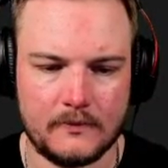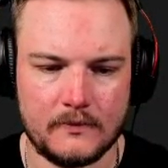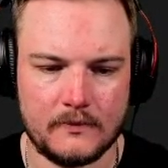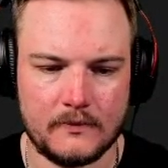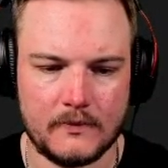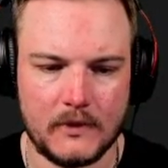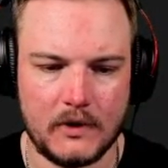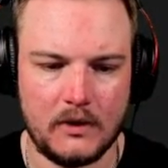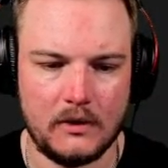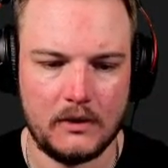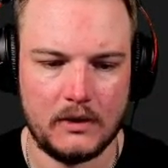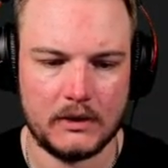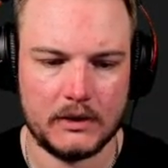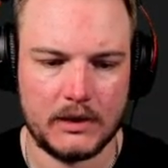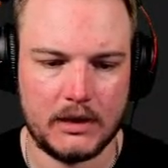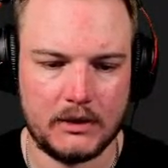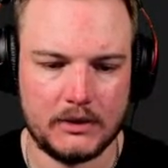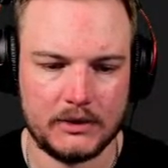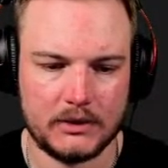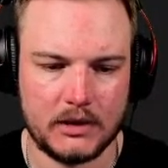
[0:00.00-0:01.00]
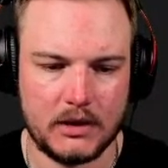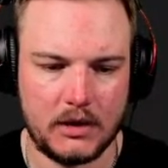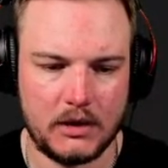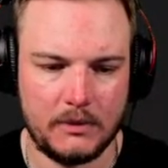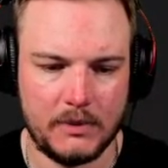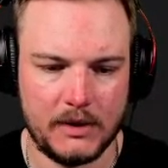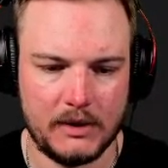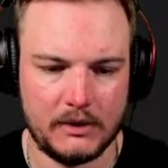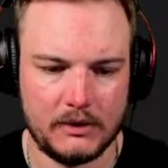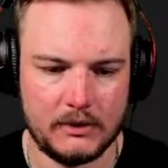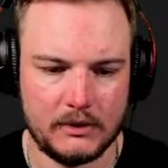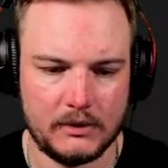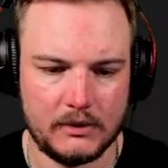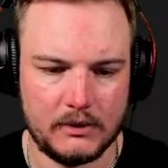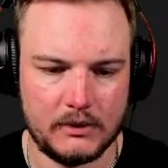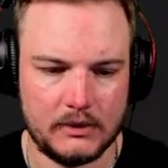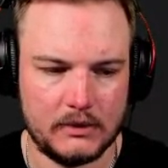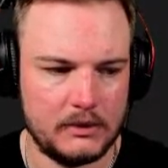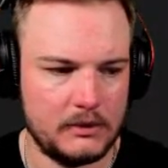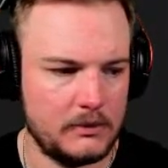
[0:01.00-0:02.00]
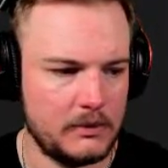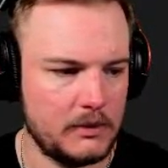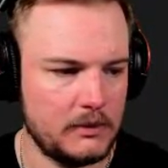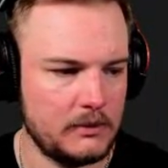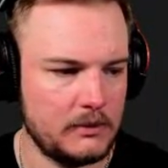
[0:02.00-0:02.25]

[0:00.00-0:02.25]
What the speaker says: Oh, I can't copy. There we go.